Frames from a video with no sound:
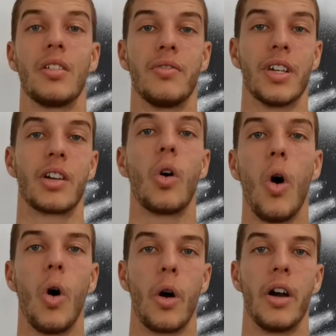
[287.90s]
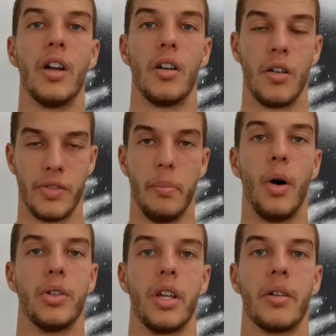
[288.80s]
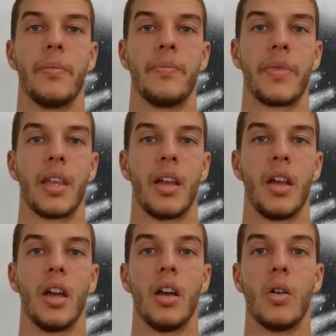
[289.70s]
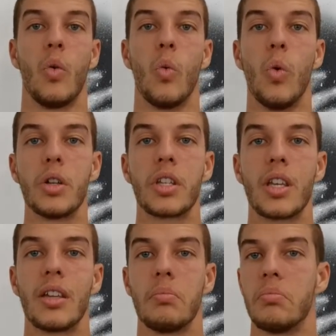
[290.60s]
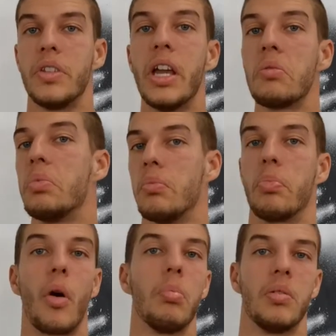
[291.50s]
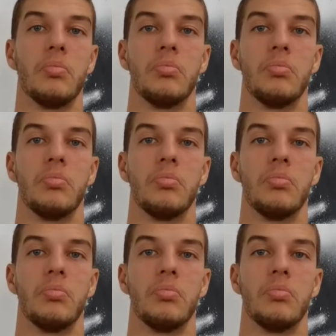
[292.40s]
of the core of the body. What can there be a problem?